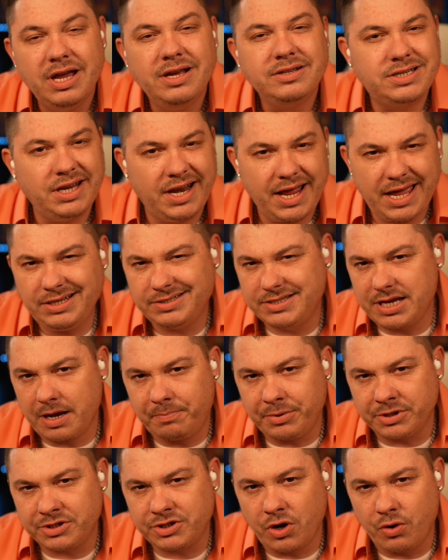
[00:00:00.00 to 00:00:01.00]
Today's
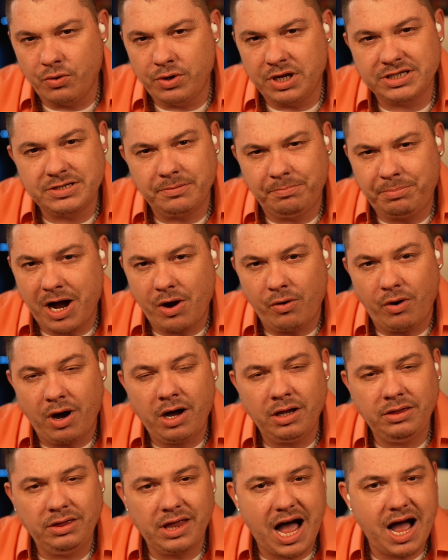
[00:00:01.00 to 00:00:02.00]
episode is about
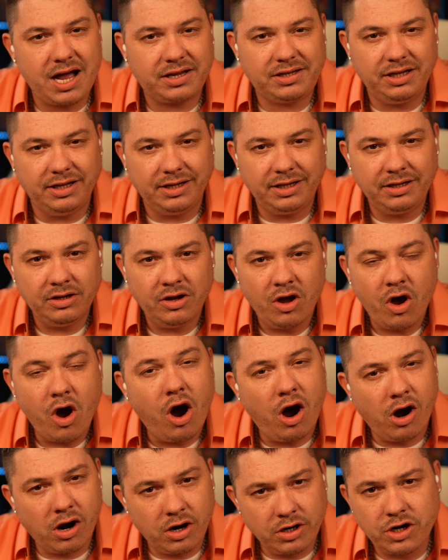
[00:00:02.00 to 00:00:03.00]
unlocking
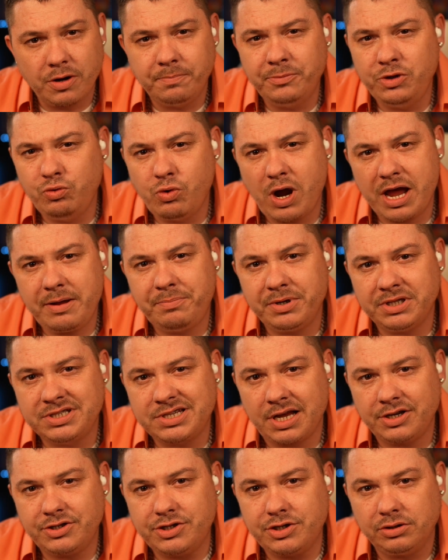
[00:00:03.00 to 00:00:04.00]
RWA
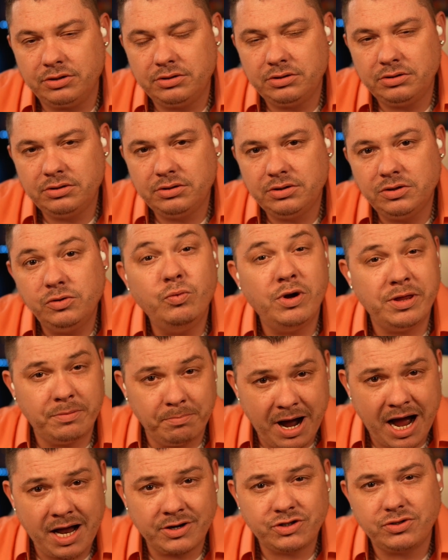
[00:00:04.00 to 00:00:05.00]
potential with
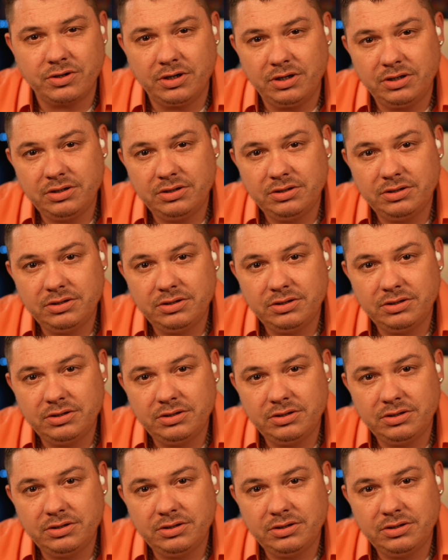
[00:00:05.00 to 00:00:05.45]
Mantra.